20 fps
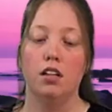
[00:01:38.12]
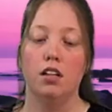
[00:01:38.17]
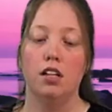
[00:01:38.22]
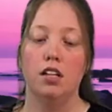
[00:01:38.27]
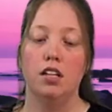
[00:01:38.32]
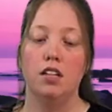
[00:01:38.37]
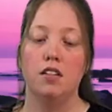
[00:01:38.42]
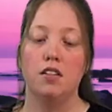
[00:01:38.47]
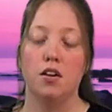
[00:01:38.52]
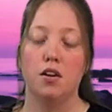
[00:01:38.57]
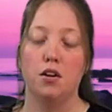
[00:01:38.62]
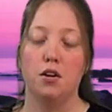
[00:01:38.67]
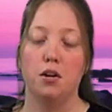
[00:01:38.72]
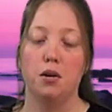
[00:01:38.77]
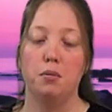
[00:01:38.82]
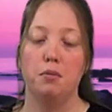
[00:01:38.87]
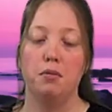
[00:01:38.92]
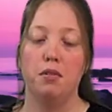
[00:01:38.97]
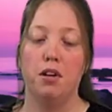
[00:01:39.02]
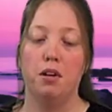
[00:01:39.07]

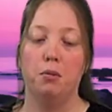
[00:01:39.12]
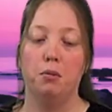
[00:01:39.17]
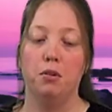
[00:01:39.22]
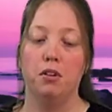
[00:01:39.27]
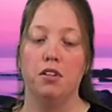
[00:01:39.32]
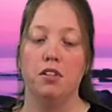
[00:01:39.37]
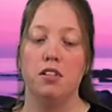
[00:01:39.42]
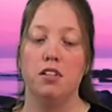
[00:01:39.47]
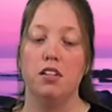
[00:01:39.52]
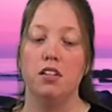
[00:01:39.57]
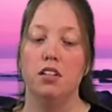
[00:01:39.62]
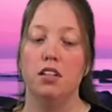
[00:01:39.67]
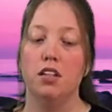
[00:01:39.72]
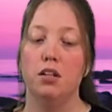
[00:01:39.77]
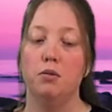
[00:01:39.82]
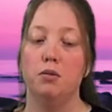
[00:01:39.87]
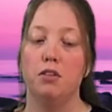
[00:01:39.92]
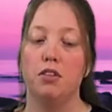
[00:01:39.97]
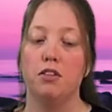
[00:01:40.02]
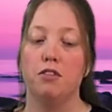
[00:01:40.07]
Anytime that we're
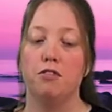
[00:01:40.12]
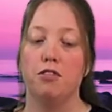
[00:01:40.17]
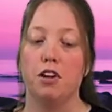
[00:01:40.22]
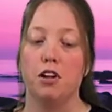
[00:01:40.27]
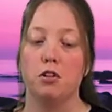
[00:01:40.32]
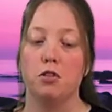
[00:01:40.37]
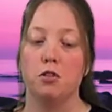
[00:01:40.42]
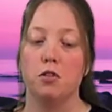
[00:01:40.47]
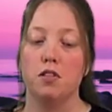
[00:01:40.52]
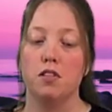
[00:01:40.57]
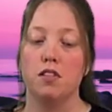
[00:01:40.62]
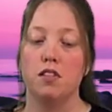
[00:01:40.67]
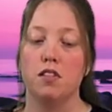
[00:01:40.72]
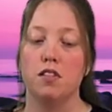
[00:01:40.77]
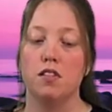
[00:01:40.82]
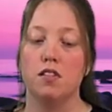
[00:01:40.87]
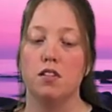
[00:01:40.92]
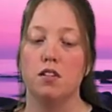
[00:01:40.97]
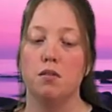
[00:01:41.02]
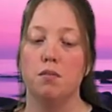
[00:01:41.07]
dealing with the fascial
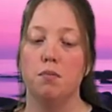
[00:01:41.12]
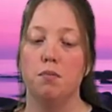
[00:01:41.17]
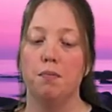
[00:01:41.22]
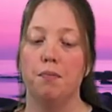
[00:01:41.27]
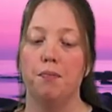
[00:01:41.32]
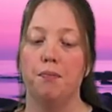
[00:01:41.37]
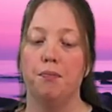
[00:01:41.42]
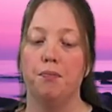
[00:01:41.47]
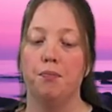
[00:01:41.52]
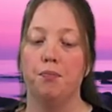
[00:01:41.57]
system